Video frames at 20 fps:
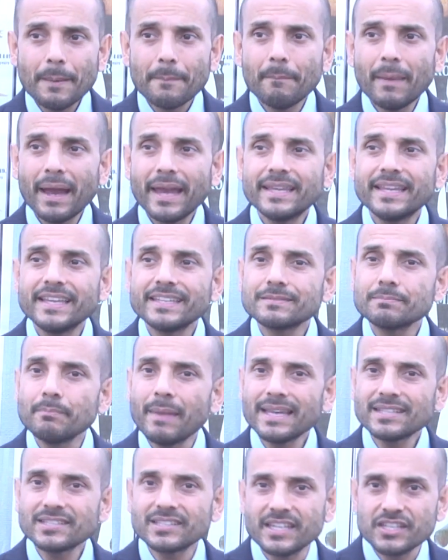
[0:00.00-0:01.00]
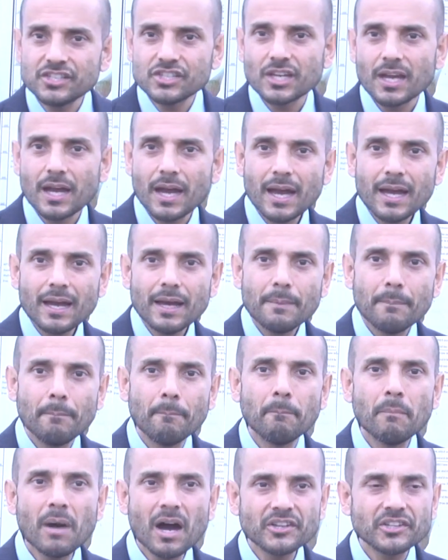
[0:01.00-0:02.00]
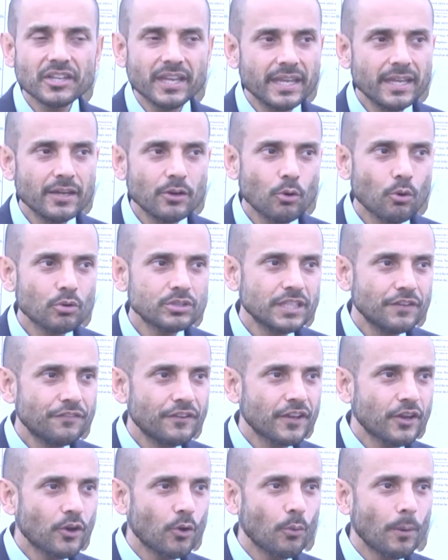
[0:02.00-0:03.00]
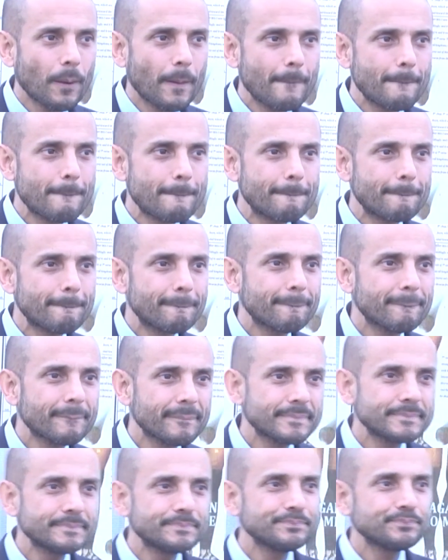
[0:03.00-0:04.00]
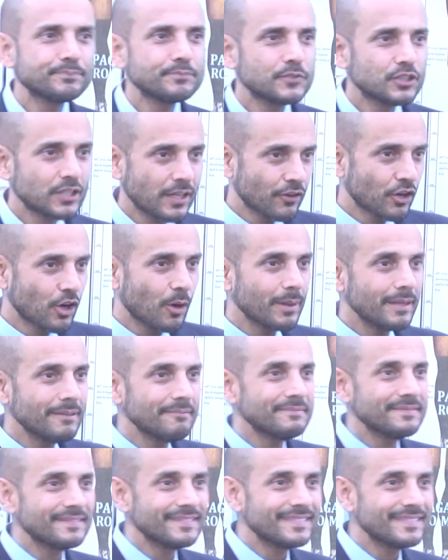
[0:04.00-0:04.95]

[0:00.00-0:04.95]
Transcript: made his message muddy or difficult. Did you have a comment?